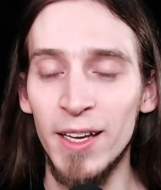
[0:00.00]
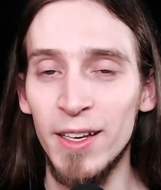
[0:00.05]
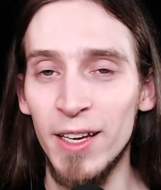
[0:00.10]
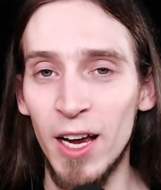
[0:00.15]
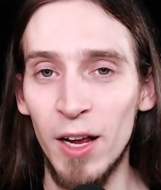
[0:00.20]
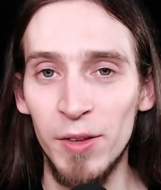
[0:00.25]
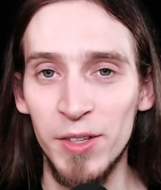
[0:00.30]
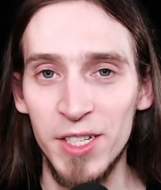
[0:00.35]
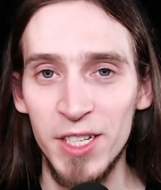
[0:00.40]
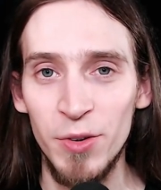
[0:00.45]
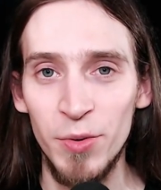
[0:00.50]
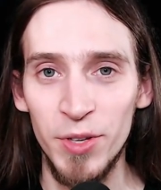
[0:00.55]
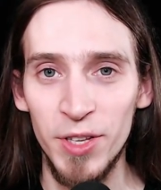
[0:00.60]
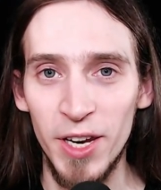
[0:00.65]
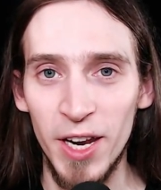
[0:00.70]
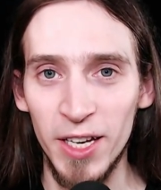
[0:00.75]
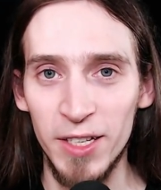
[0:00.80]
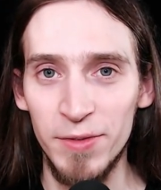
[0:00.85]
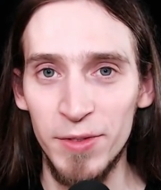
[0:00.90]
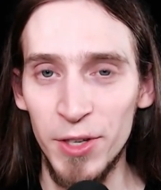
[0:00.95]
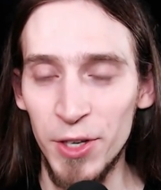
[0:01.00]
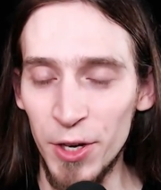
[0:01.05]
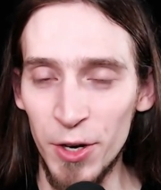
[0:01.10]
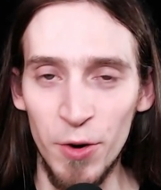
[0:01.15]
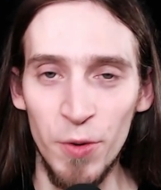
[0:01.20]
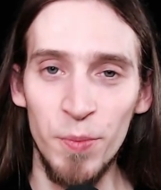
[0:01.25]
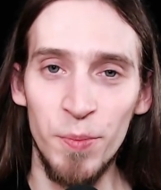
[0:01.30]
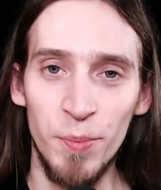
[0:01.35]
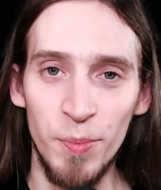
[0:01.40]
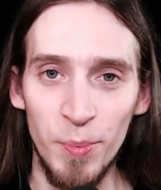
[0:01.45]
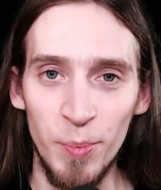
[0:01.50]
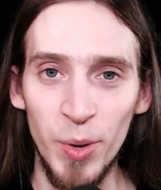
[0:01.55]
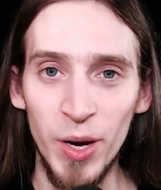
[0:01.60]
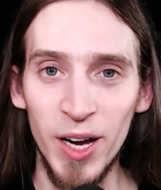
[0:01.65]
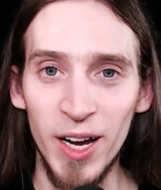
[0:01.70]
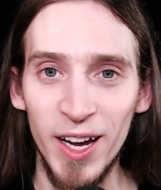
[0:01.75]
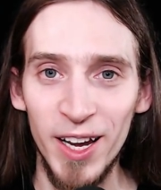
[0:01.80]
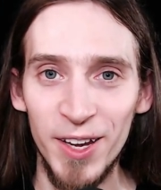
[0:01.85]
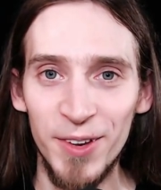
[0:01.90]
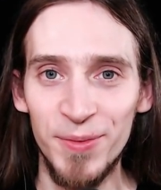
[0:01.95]
I'll see you in the next video.
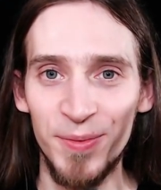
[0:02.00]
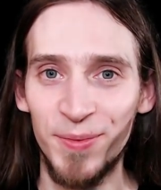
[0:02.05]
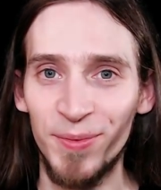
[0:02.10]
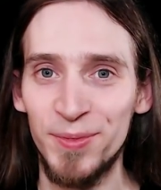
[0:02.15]
Bye!